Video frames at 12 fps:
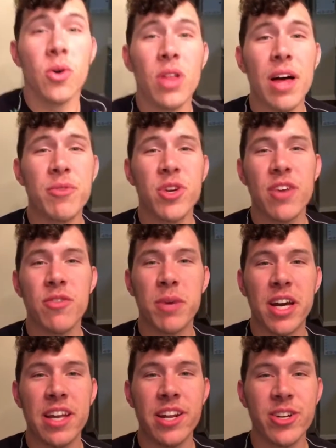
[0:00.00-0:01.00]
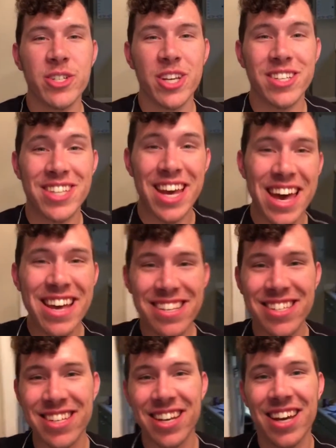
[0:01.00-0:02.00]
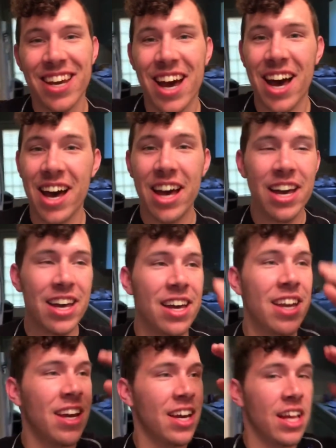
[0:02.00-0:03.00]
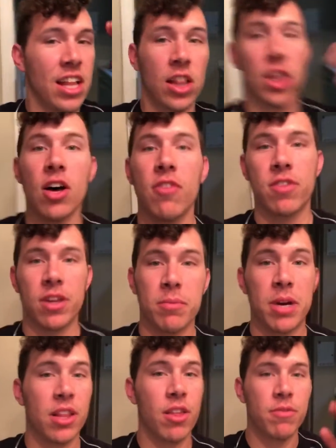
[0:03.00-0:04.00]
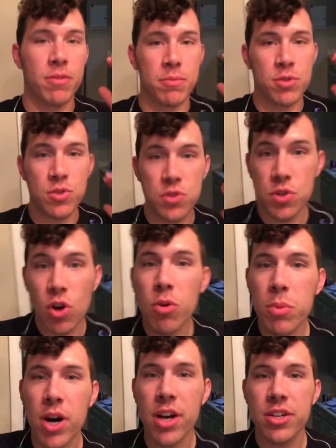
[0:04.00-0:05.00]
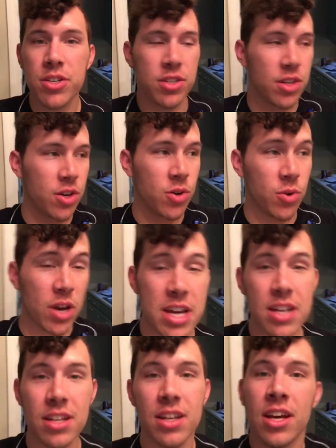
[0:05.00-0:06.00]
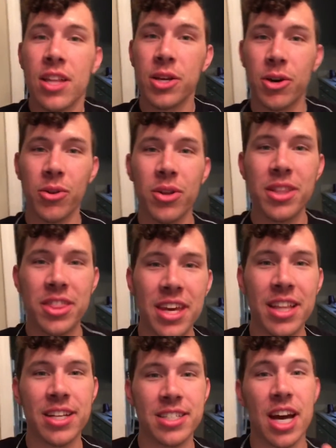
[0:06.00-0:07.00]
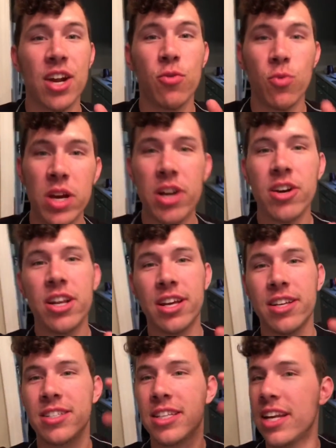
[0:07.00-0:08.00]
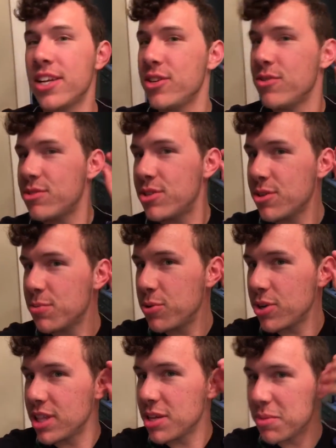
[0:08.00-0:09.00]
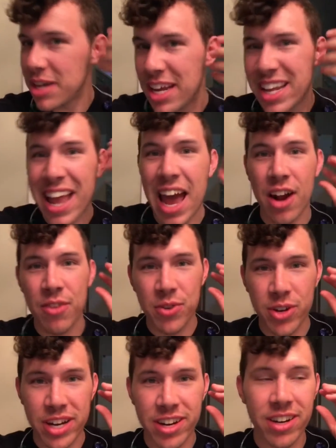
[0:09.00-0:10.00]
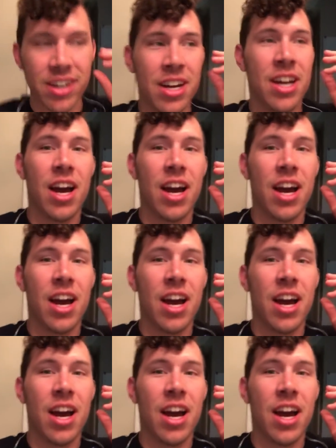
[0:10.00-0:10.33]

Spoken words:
Well, after giving my in-ears a test, I love them. I love them so much. They're great. The only thing that's kind of weird is getting used to putting them in and out of your ear.